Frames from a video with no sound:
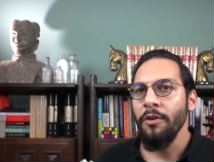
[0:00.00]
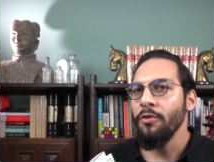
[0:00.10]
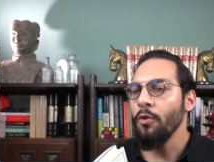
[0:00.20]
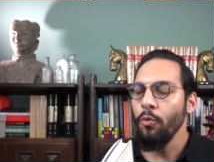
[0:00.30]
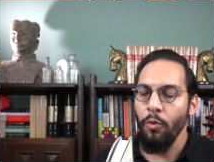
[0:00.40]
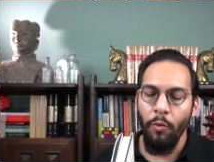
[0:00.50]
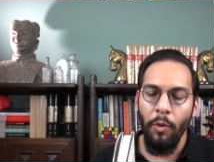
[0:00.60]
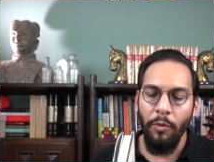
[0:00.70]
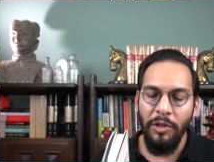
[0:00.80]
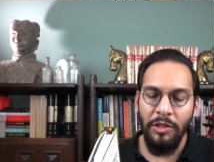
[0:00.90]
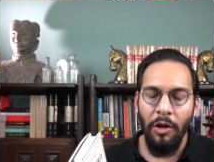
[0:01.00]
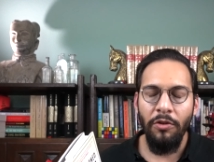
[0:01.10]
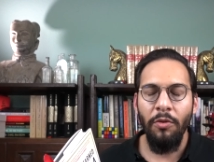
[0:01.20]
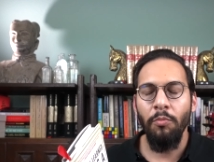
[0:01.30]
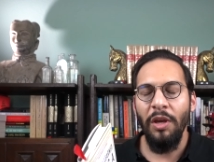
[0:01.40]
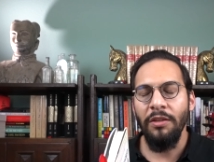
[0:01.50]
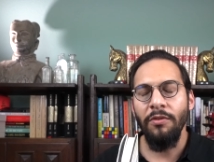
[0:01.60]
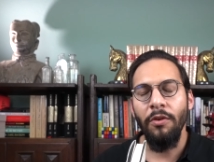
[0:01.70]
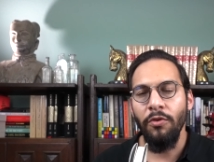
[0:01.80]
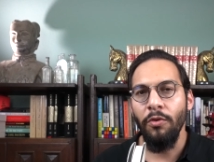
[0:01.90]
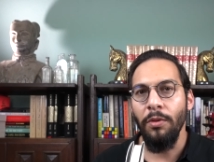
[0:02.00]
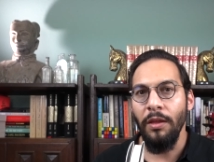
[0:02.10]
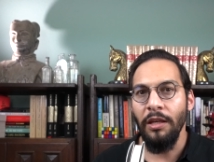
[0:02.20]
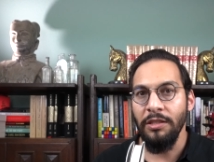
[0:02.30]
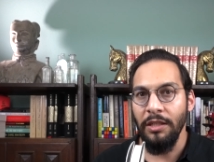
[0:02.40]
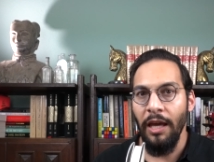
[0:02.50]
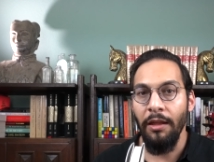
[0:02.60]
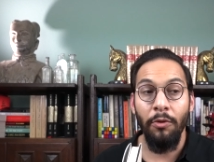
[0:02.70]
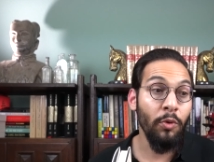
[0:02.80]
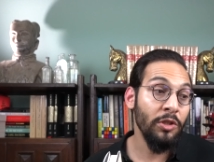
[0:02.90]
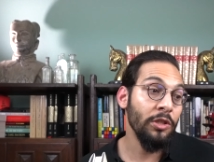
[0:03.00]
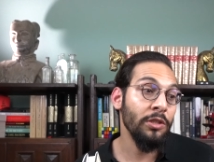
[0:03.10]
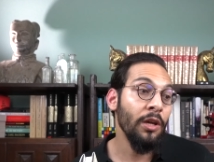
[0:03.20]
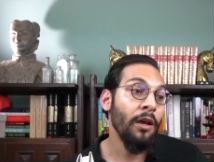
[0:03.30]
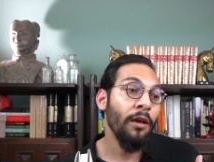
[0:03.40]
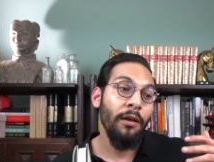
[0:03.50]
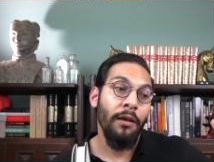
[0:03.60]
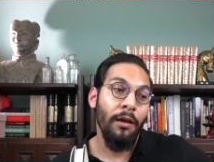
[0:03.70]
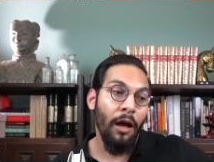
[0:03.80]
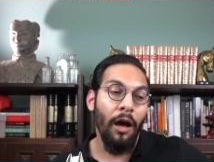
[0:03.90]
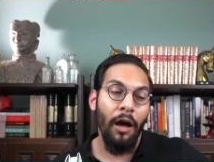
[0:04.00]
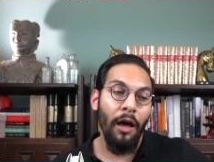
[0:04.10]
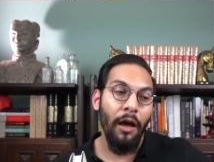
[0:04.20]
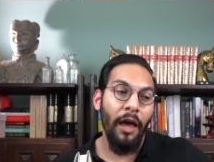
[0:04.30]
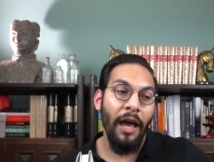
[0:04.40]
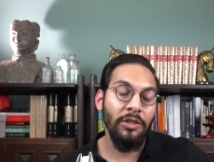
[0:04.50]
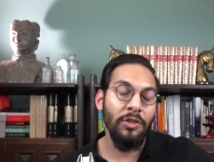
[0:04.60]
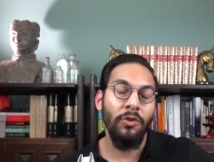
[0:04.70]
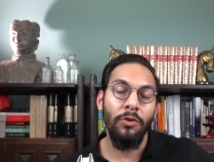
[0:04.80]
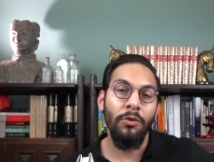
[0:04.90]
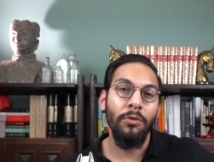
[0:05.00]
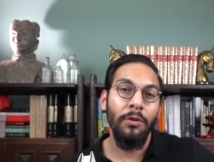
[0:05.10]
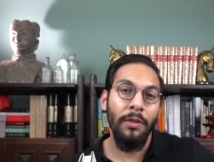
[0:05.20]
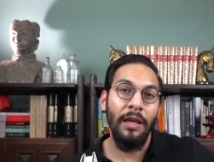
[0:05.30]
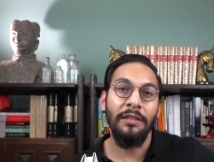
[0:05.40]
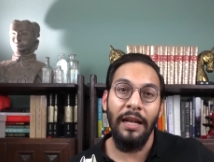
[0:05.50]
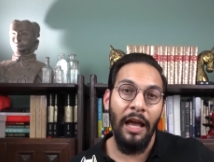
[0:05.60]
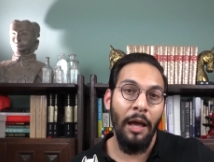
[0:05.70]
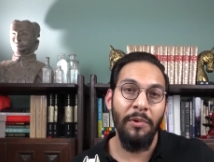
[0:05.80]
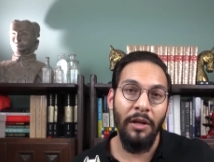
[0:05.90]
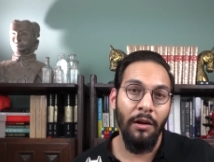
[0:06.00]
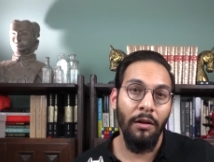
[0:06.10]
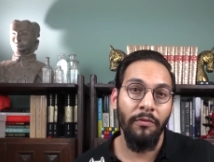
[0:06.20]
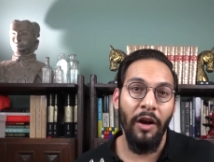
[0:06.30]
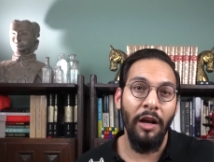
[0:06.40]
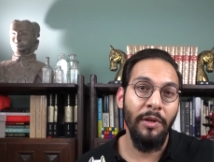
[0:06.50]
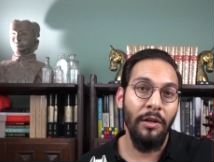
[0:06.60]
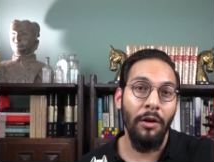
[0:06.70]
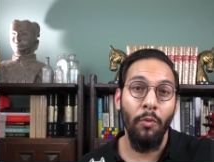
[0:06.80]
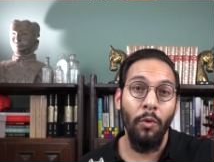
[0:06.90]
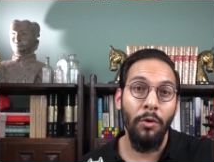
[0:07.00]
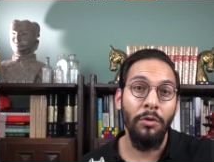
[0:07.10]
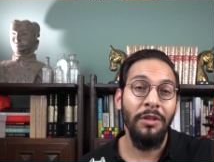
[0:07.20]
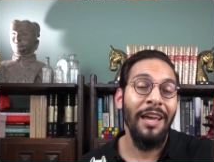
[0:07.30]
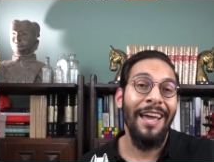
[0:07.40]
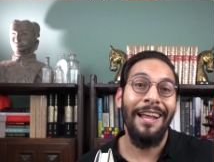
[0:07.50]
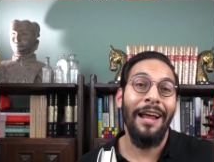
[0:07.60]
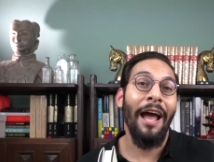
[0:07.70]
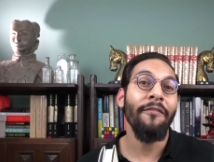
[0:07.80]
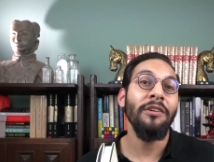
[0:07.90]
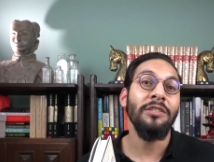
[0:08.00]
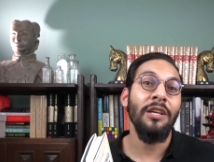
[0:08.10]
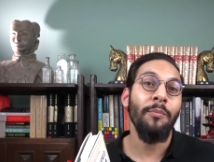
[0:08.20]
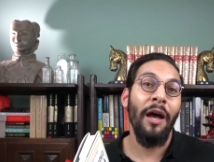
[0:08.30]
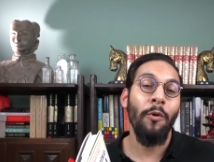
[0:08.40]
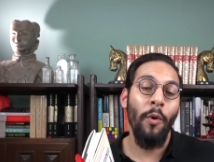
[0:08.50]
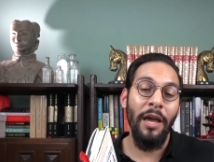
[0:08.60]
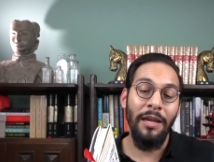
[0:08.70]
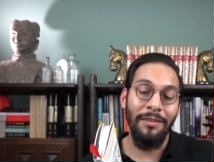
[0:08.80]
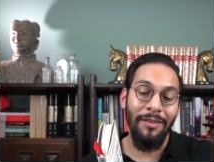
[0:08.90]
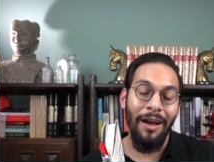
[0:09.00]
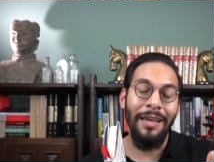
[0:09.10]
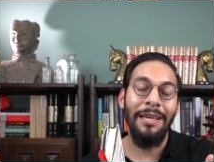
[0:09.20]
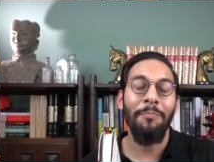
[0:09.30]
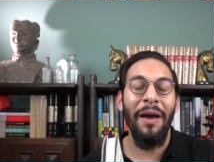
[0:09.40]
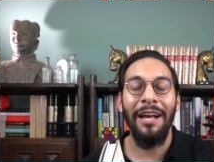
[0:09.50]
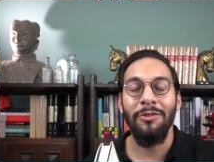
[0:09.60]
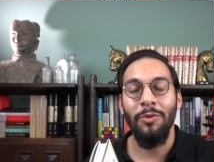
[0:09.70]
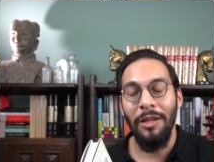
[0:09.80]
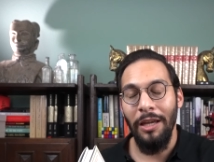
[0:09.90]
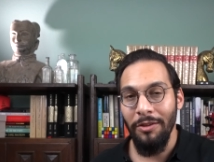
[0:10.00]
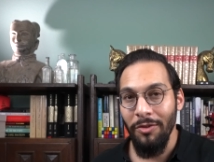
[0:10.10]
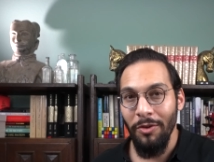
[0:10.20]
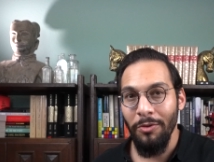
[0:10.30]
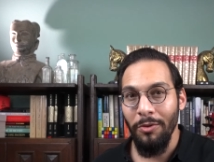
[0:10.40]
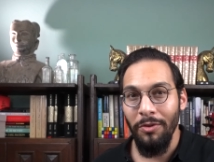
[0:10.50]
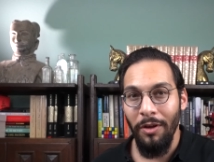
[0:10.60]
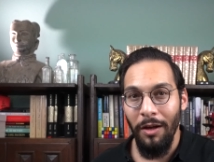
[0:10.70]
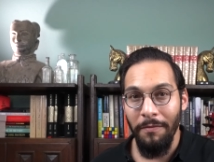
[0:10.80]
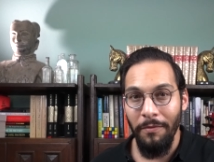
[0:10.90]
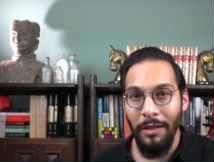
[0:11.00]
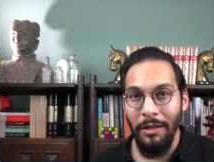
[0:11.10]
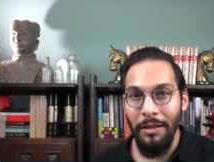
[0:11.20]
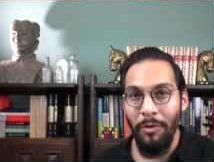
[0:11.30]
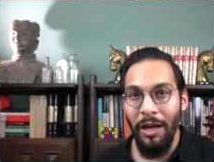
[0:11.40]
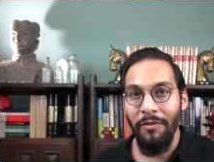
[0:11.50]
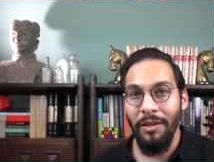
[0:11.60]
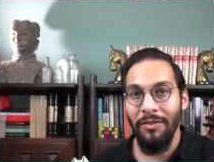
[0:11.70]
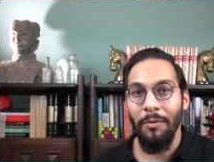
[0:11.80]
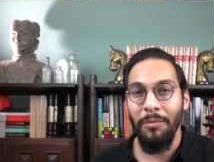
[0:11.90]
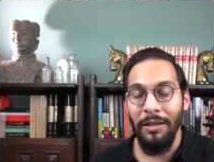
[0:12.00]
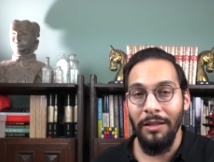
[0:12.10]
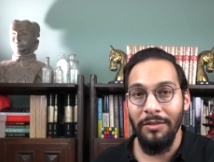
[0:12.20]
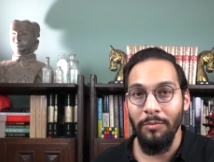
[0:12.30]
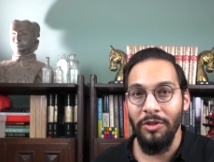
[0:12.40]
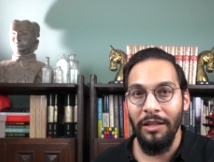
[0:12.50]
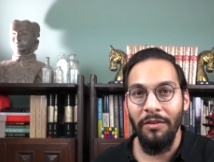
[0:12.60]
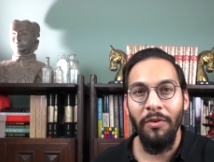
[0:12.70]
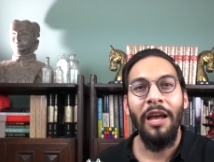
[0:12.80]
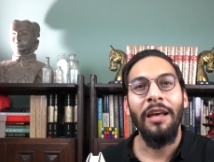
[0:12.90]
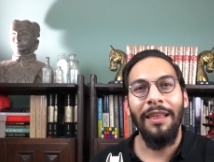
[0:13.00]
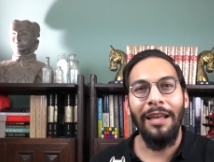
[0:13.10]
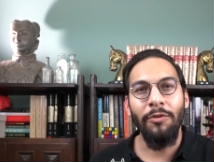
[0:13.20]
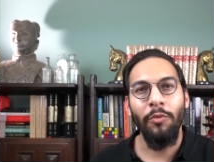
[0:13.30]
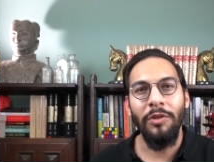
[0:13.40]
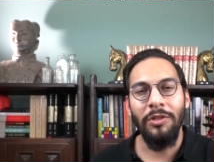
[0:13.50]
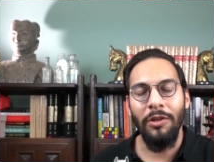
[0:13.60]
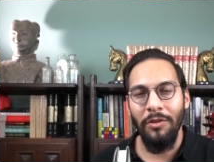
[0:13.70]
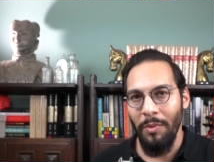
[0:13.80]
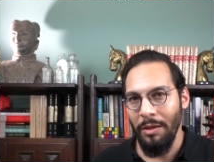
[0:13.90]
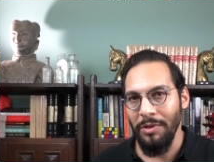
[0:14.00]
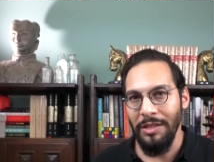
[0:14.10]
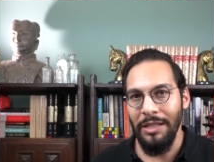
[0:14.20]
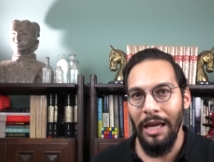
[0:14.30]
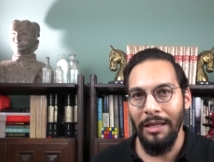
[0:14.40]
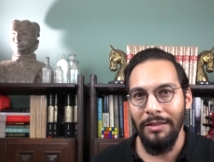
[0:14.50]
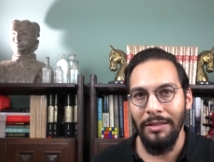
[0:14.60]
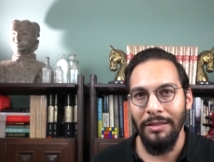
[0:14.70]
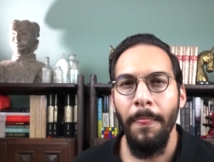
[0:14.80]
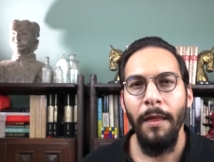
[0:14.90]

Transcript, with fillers: So when we start to mix those two things together, which is external things that happen in our environment, in our world, and having some way tying it back to an internal uh, feeling that we have, that's something that's subjective, that's when we start to make mistakes.